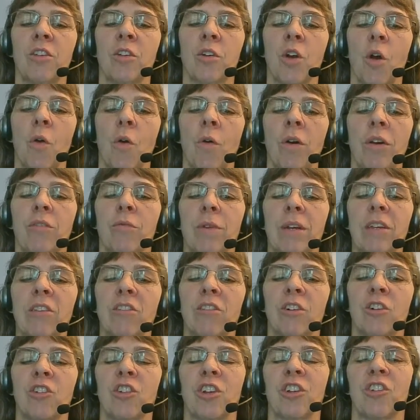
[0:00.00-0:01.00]
you're going to
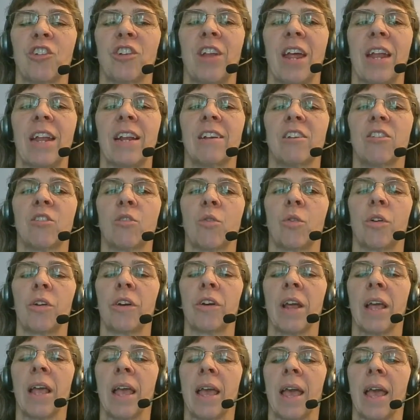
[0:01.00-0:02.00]
research a genetic
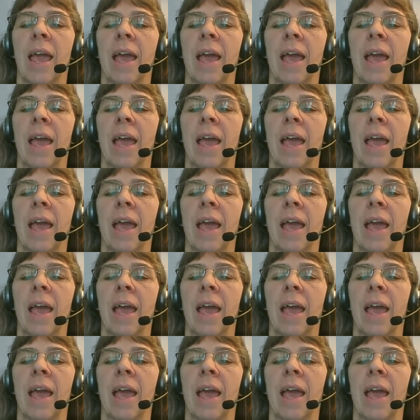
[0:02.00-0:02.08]
disorder